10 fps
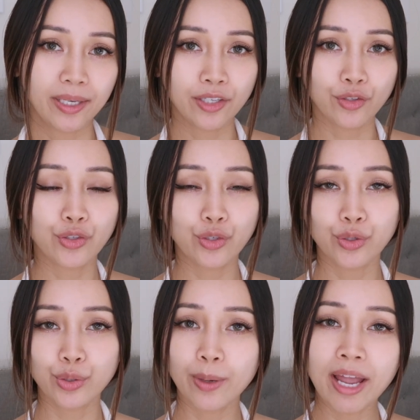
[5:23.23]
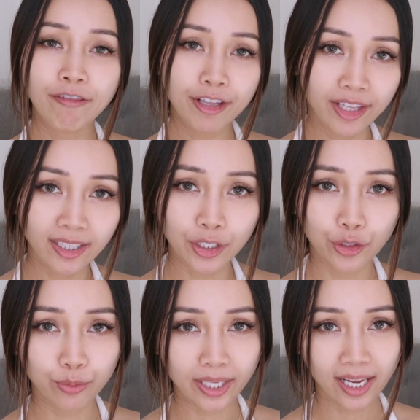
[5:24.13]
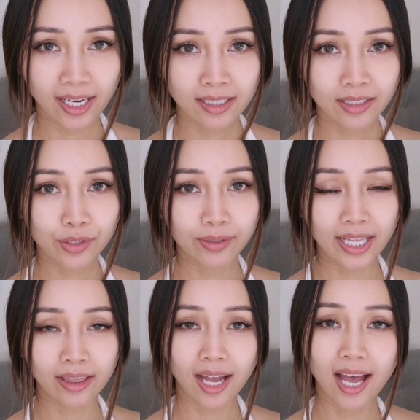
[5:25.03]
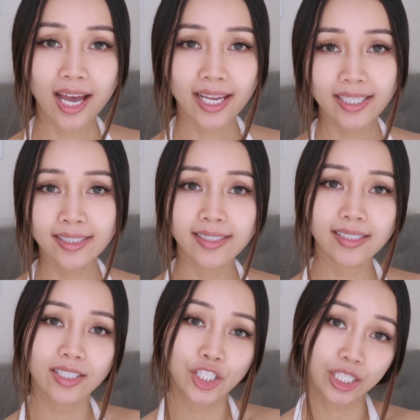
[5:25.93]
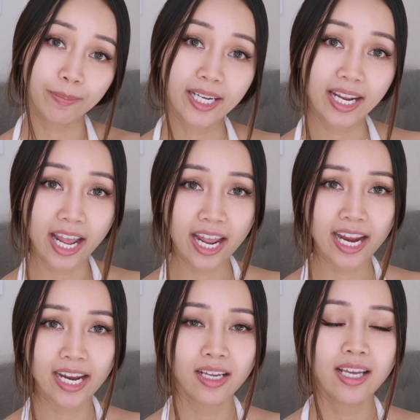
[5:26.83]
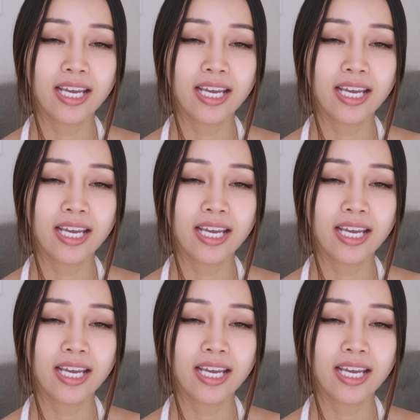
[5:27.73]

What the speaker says: is to do everything that you can to get the highest GPA,